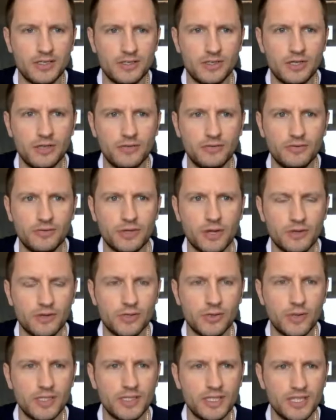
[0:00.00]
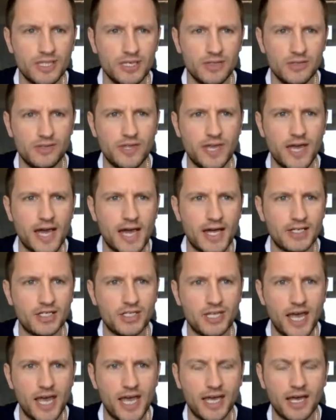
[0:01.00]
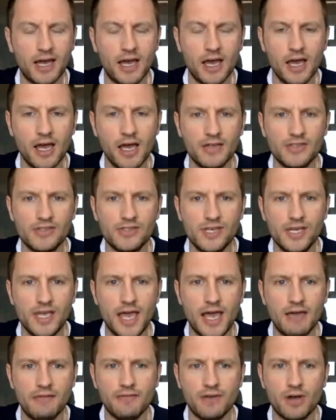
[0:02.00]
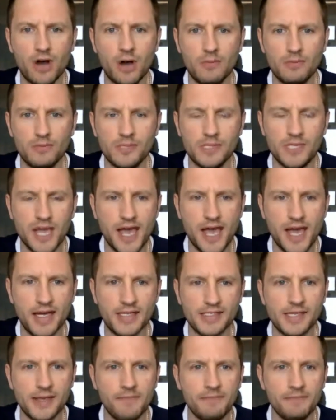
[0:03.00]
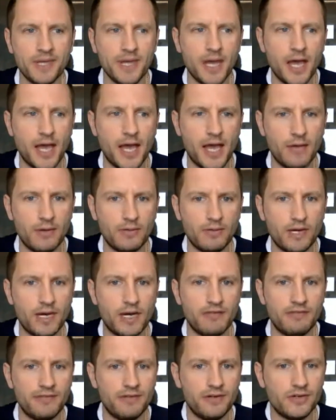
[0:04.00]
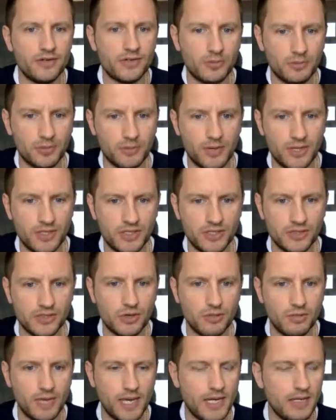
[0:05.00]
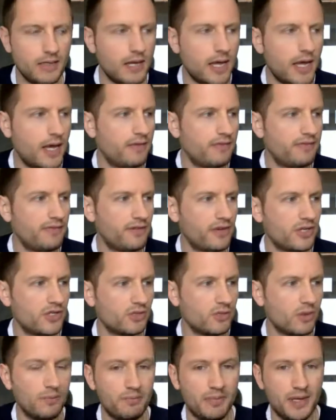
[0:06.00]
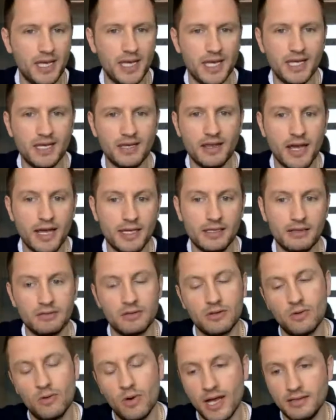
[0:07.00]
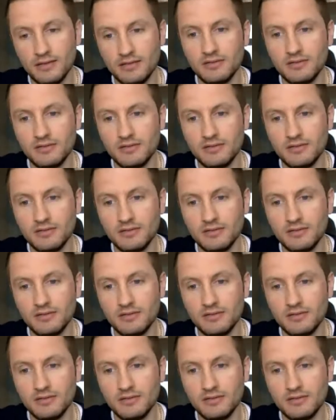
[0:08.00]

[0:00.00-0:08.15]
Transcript: on, on Twitter using the hashtag CFCommShares. Uh, we've had our first couple of questions come in. Uh, first one being uh, quite